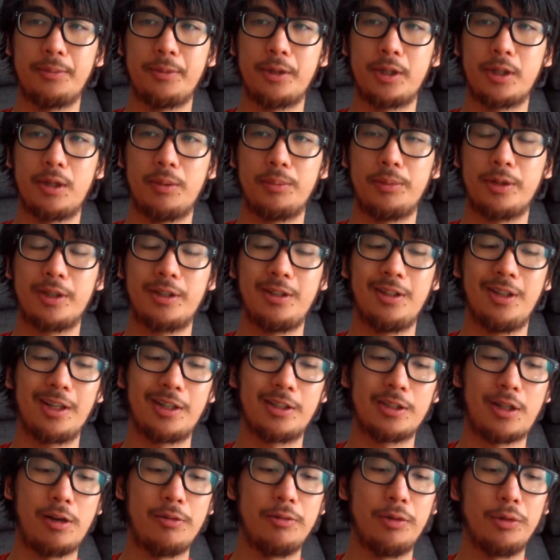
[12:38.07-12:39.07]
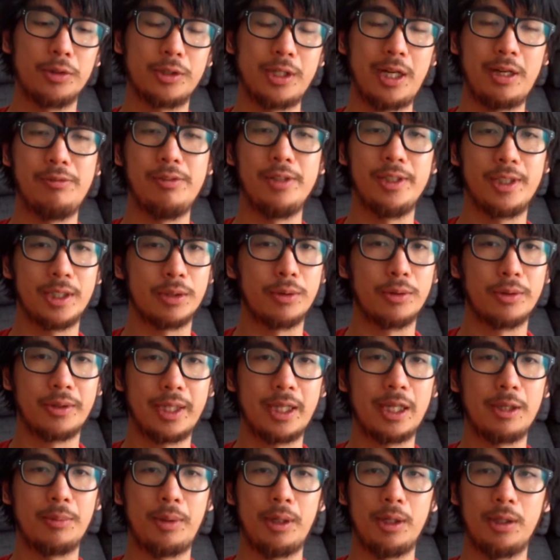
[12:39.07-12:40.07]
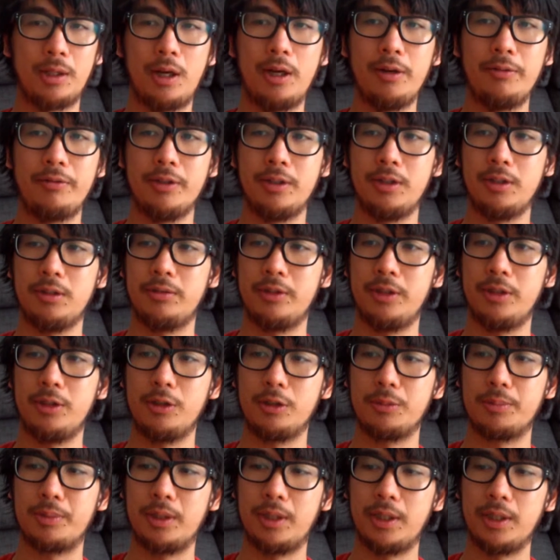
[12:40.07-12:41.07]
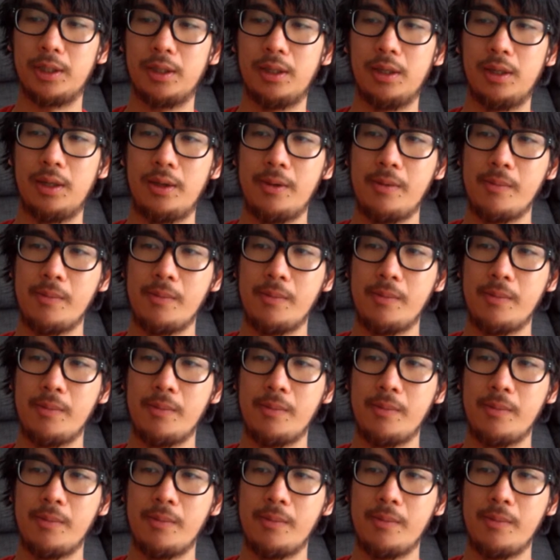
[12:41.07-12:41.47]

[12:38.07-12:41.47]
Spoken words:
I'm not gonna like divulge every single thing in my life in these videos, but like